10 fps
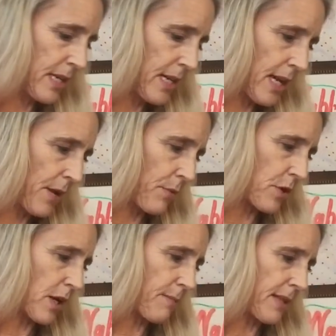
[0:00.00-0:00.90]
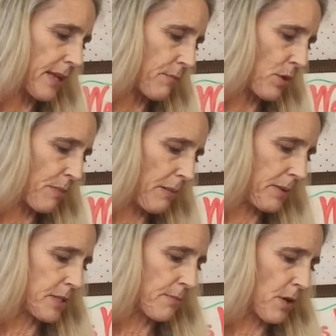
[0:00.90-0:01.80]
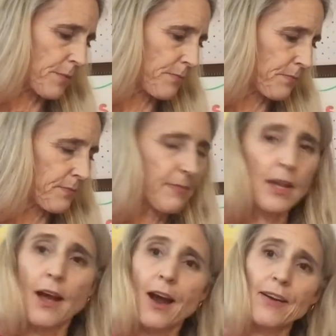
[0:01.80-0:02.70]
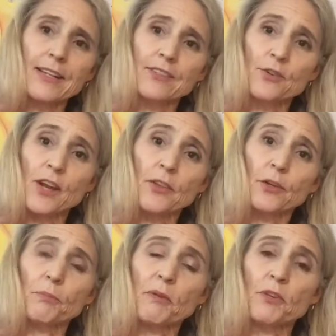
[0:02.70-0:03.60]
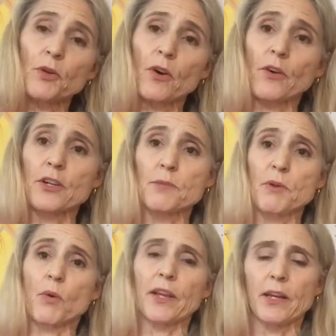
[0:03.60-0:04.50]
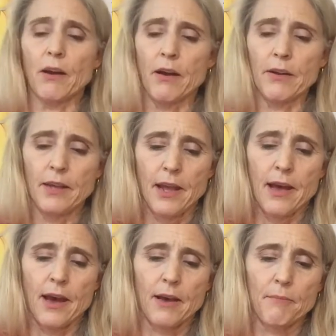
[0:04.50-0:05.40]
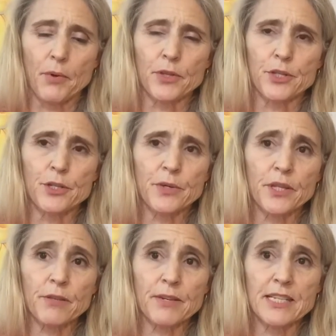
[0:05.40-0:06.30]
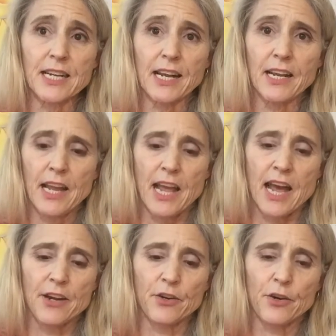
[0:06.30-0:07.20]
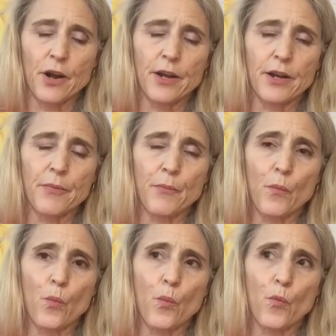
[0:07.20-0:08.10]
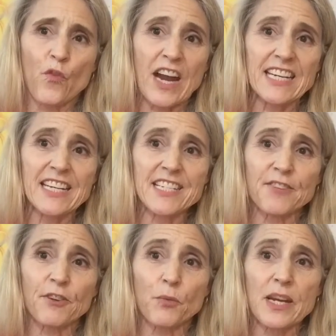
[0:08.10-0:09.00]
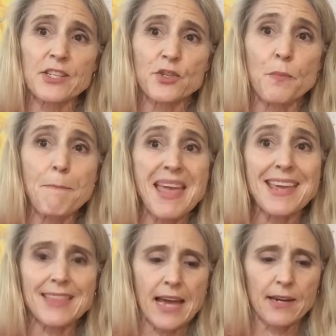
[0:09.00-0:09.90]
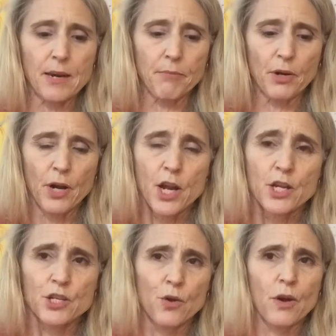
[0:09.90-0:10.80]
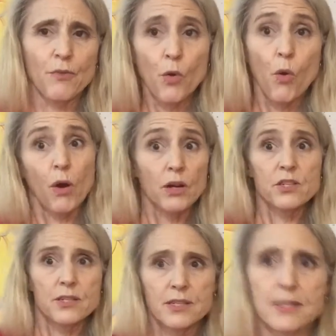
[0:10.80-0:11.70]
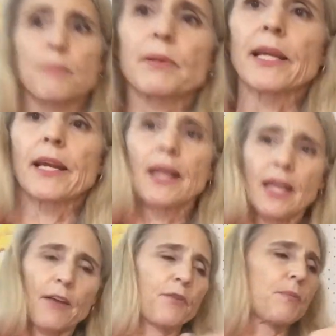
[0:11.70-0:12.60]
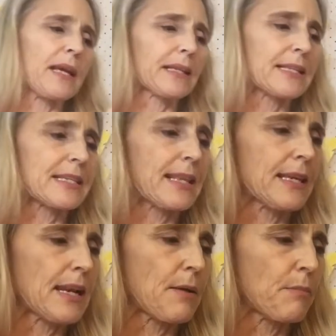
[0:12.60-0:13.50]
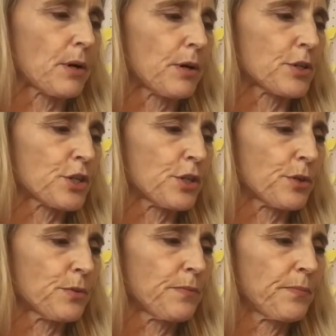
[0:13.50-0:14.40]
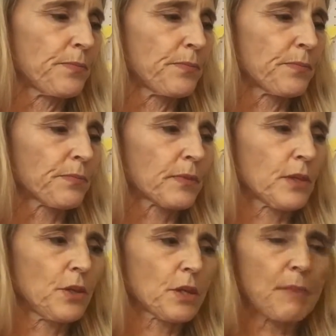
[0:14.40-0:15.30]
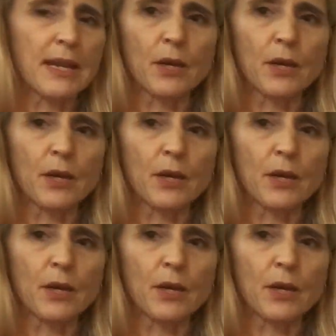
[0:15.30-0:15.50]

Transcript: And we'll talk about that more probably tomorrow. All right, so another group of you are going to be working on both the 2 and the 3 today, and you're finding different ways to make that number. So of course, simply, if you make, let's say, the number 2, you can make it